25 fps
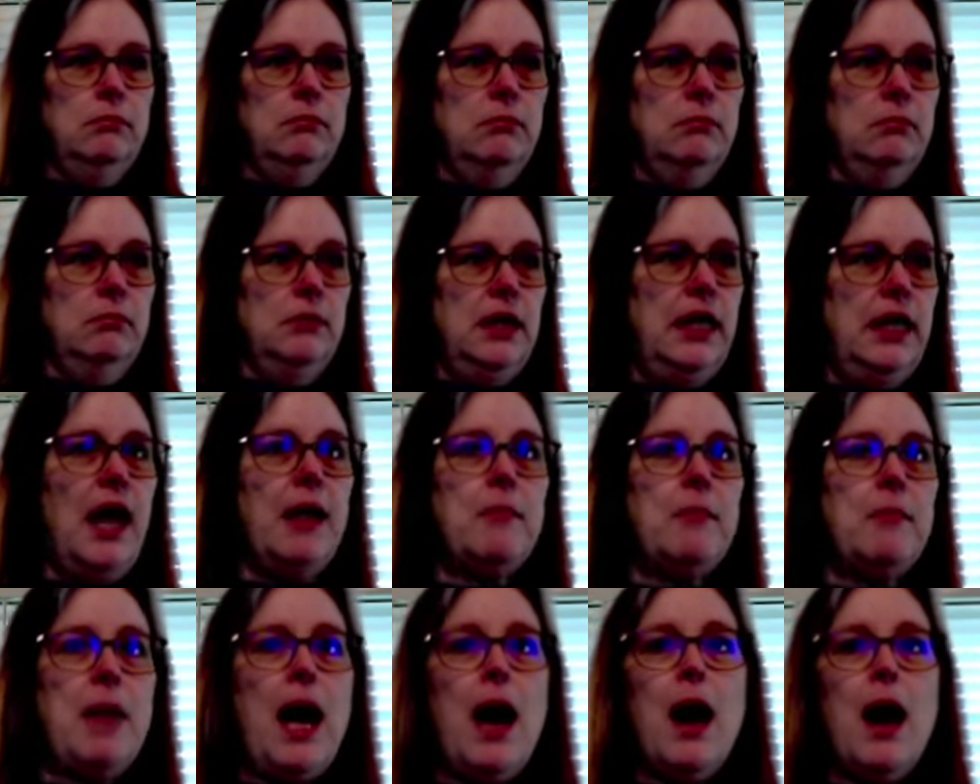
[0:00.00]
They came
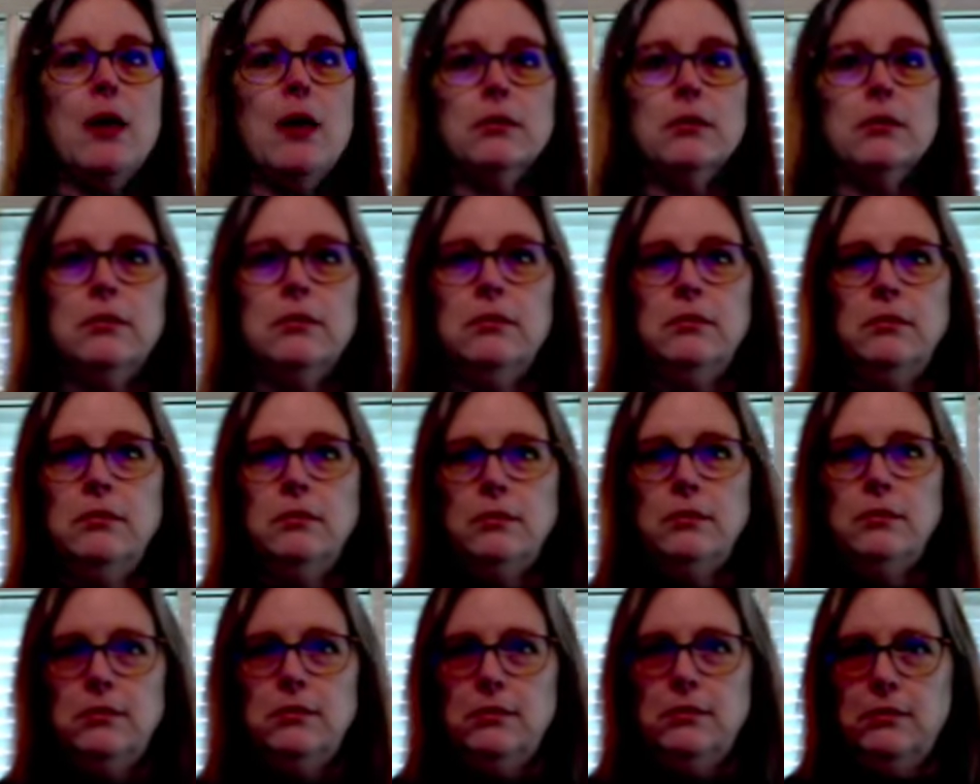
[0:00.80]
out
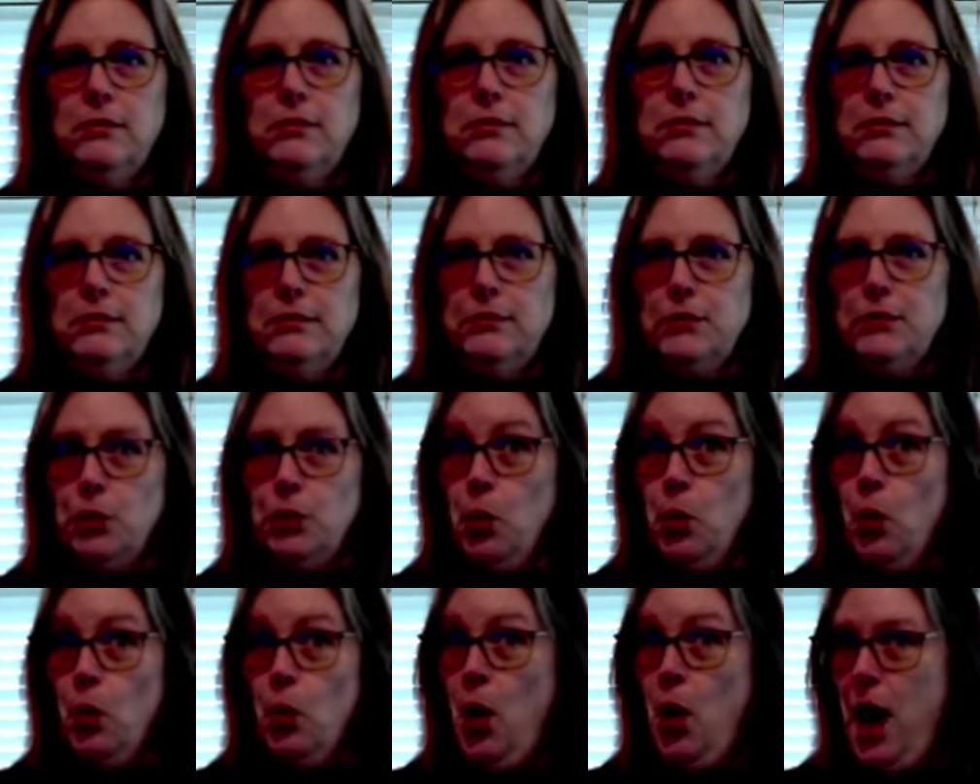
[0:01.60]
to
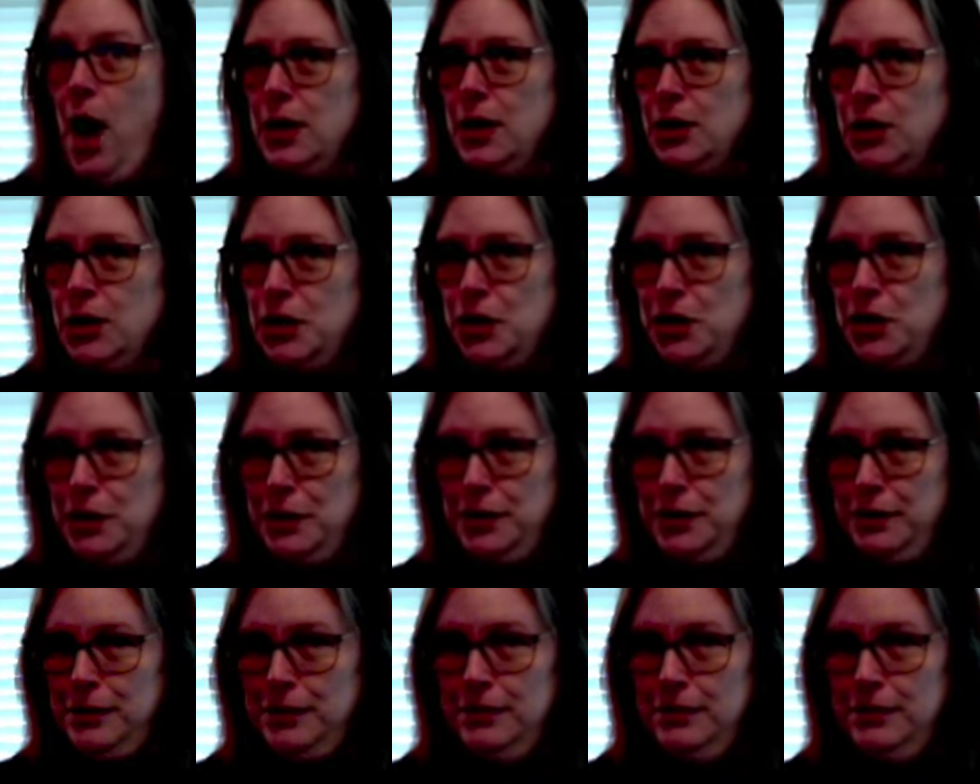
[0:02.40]
watch,
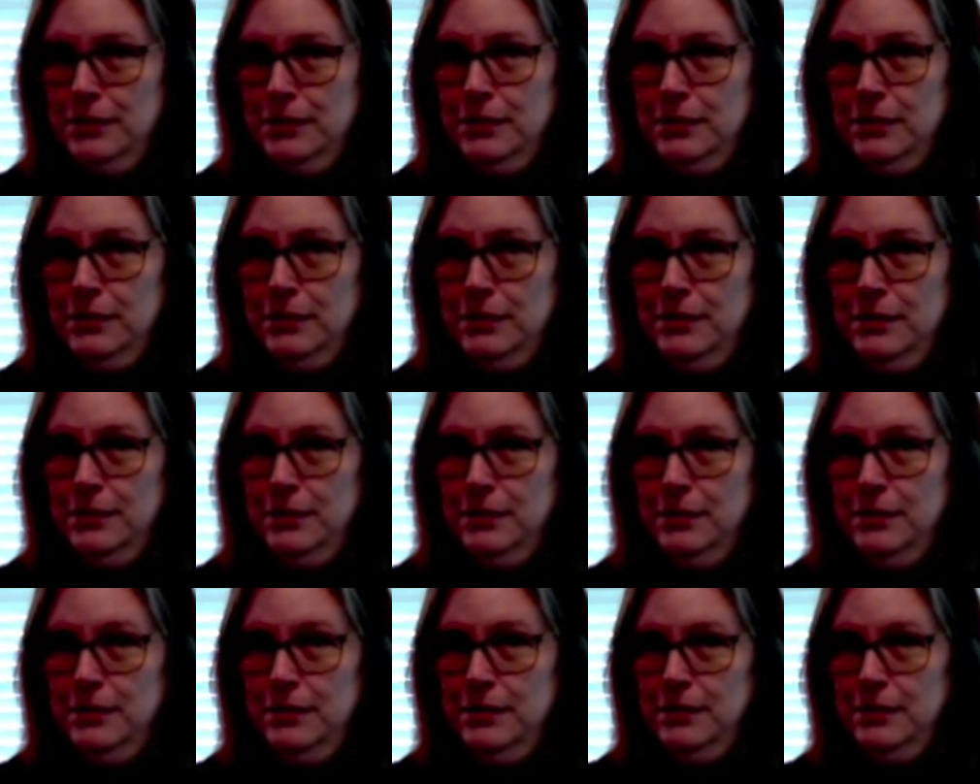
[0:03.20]

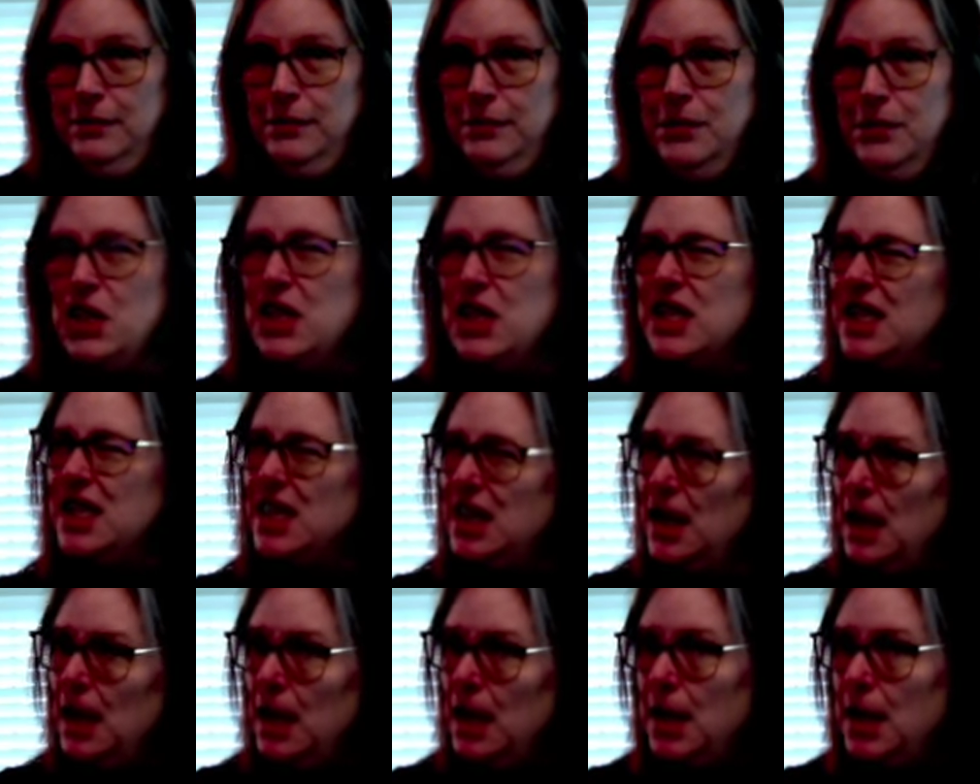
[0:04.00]
to
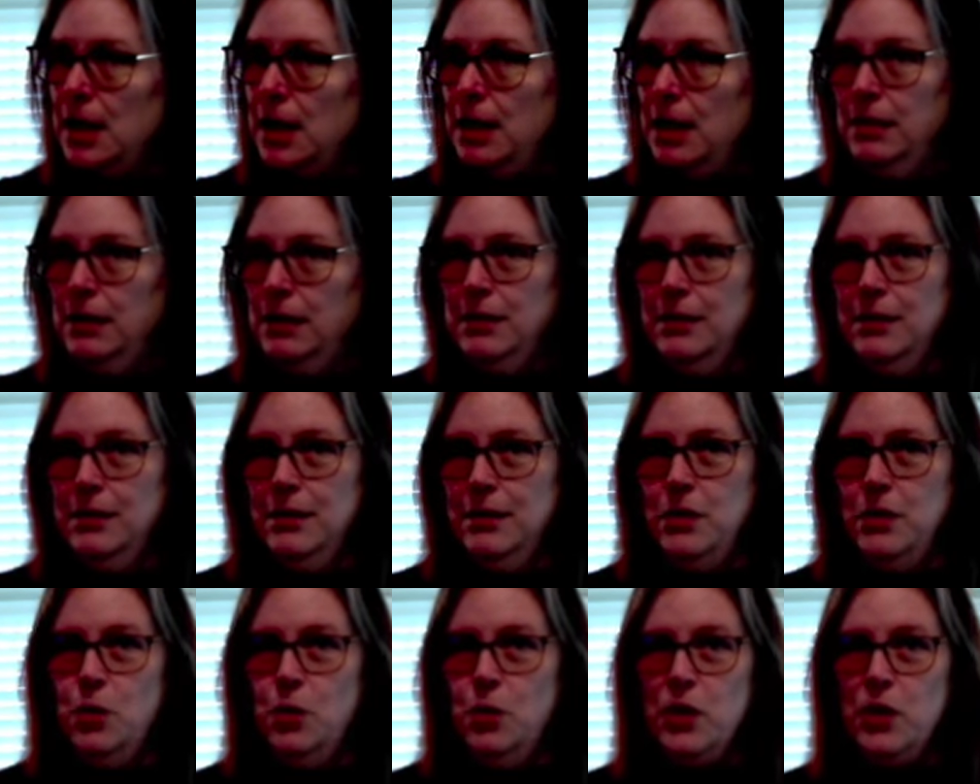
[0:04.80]
see
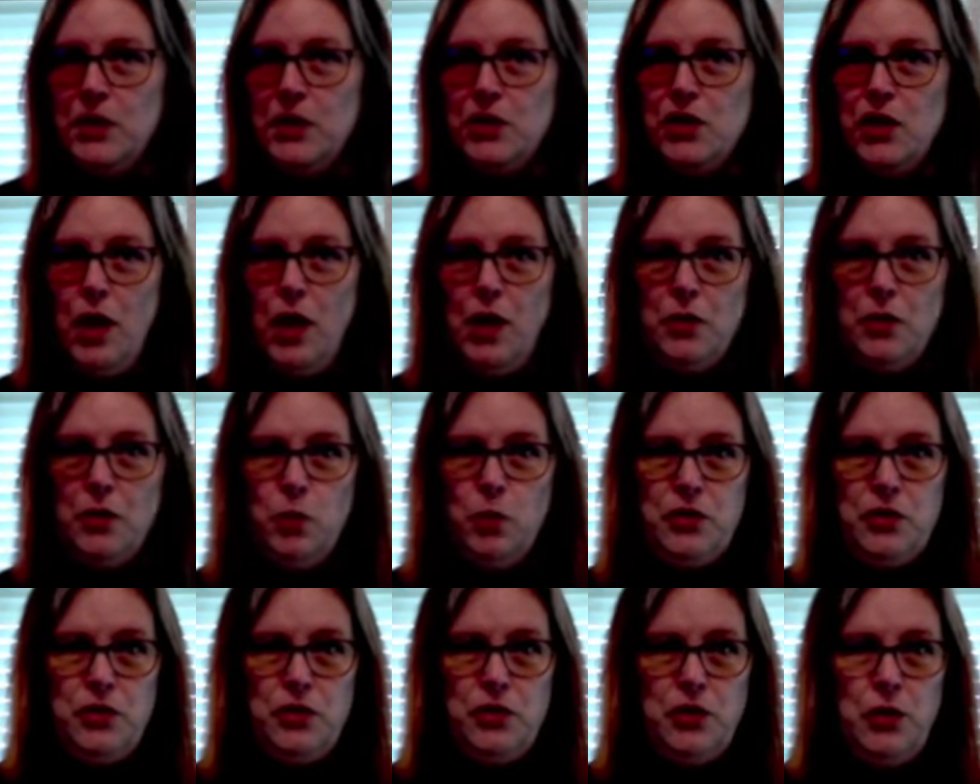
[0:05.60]
what John
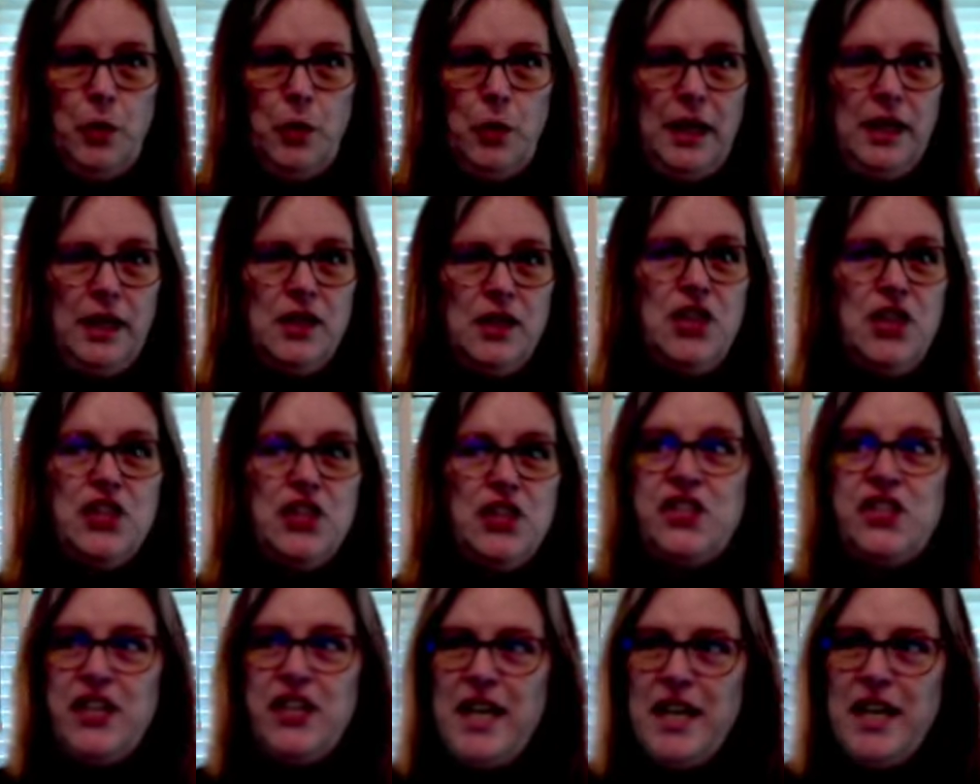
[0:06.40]
was doing, to
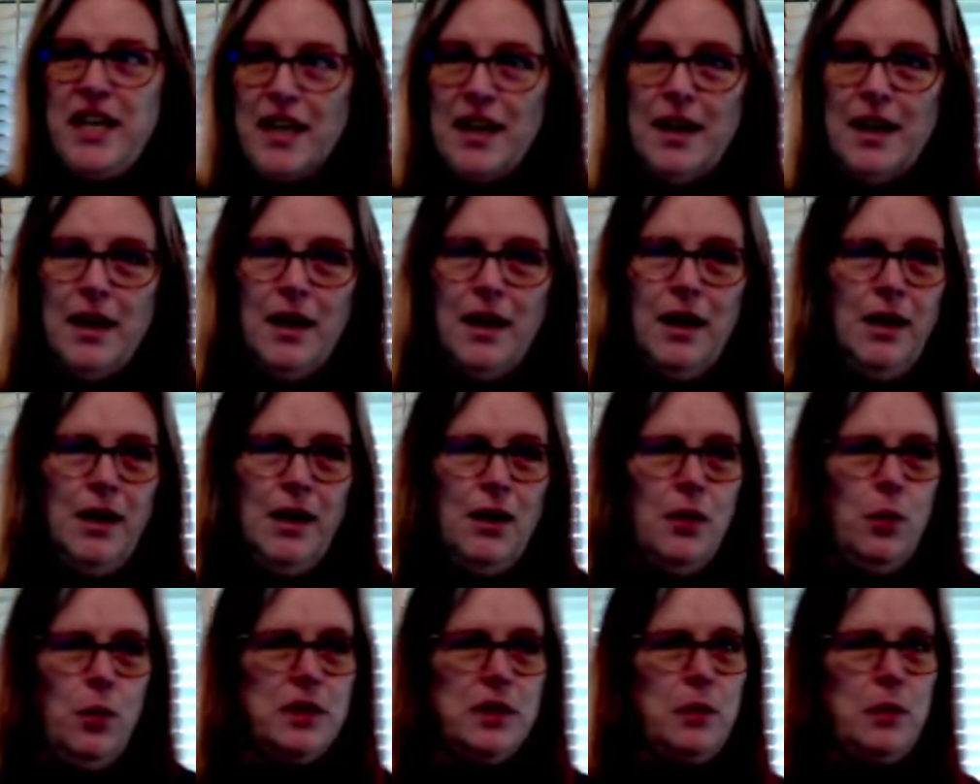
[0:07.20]
see
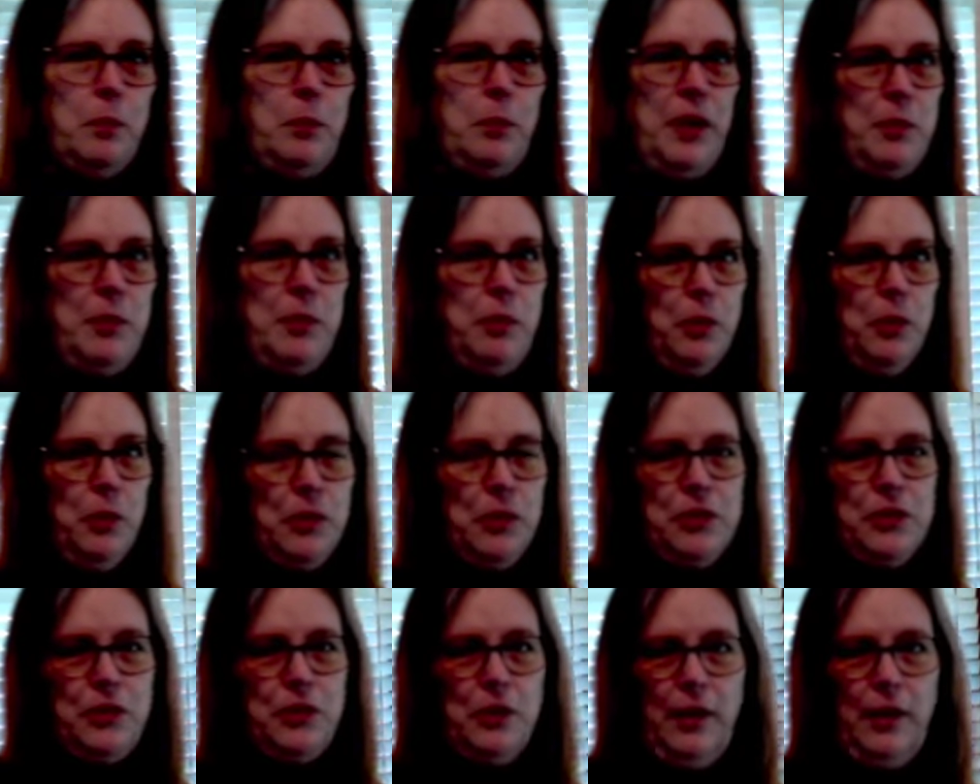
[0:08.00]
what the people were
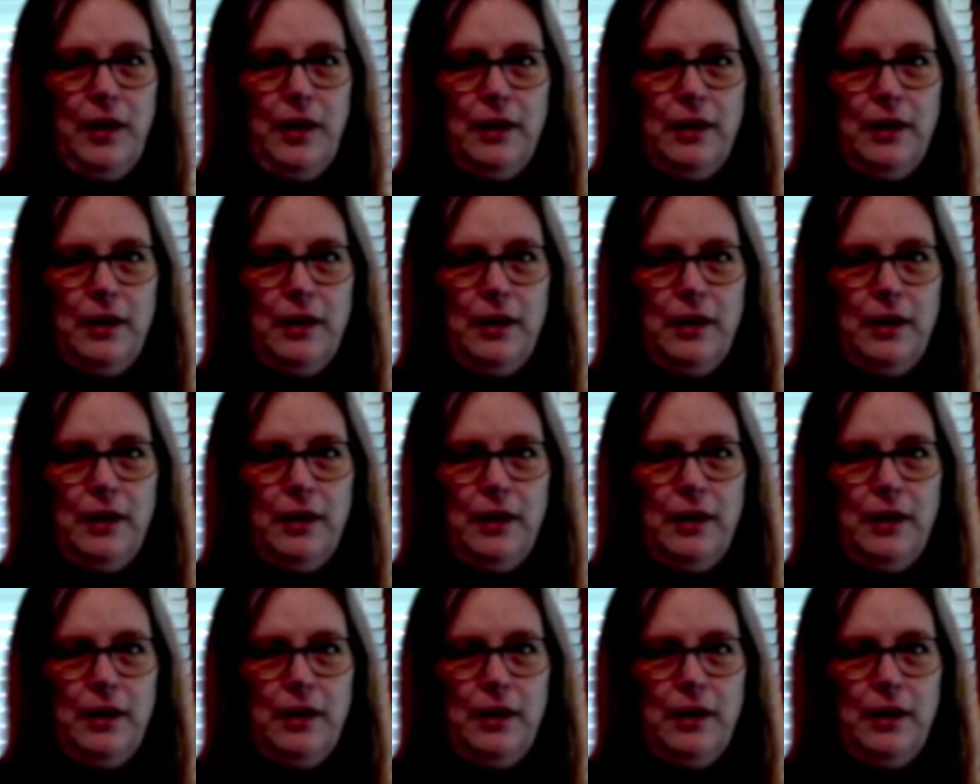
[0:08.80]
doing.